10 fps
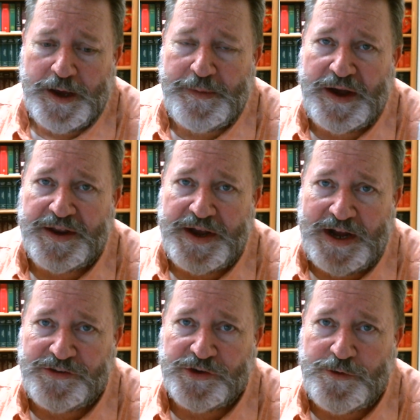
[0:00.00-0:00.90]
about
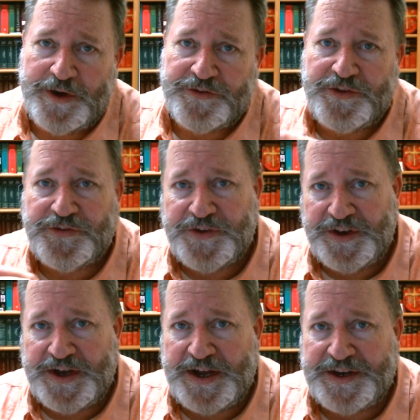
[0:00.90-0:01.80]
consequentialist and
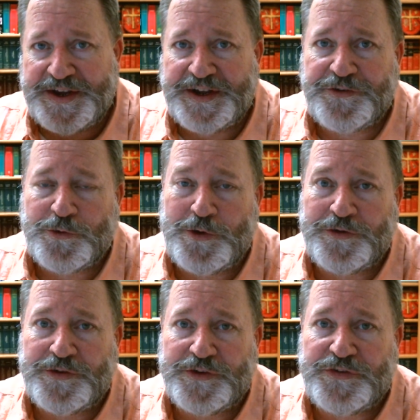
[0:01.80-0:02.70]

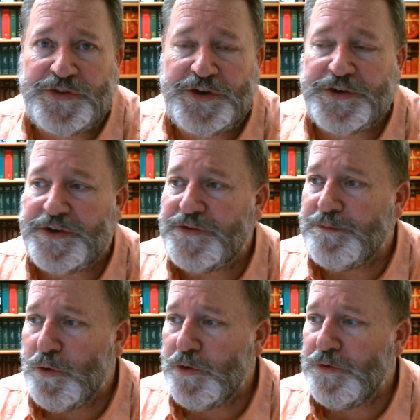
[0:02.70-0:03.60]
non-consequentialist theories,
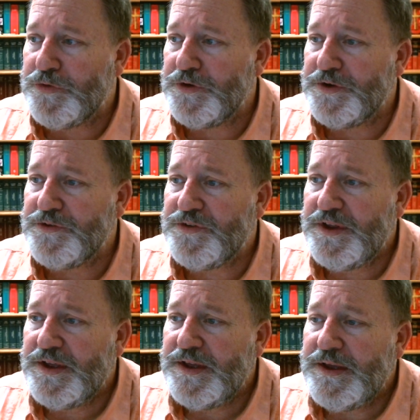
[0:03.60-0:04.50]
moral theories.
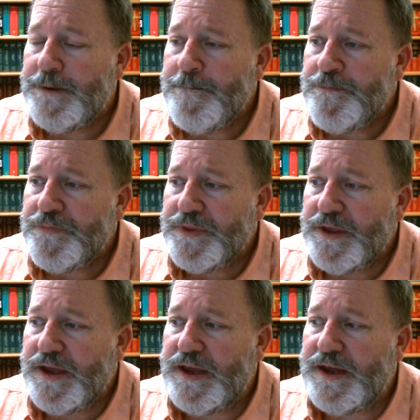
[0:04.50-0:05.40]

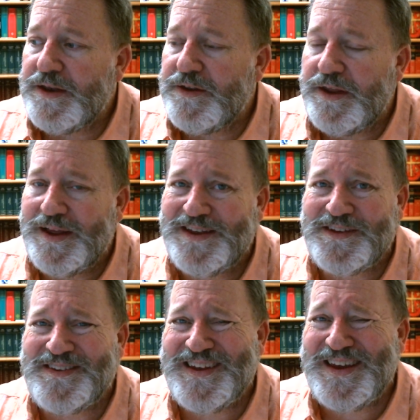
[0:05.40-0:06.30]
And as
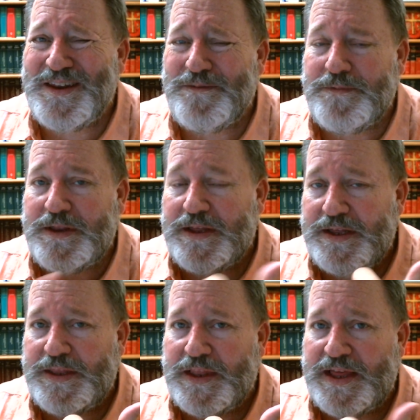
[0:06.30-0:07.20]
I said
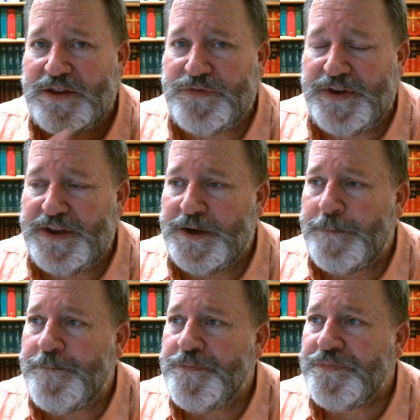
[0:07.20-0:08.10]
in the last
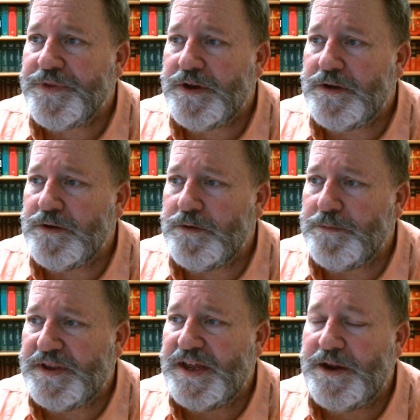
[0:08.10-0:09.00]
video,
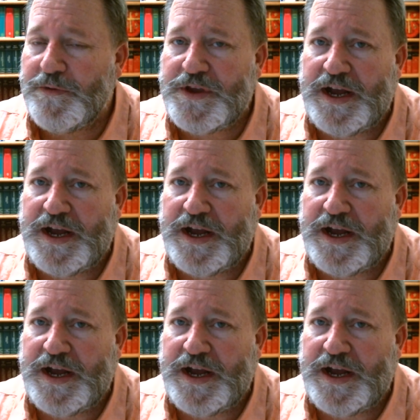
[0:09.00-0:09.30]
beginning with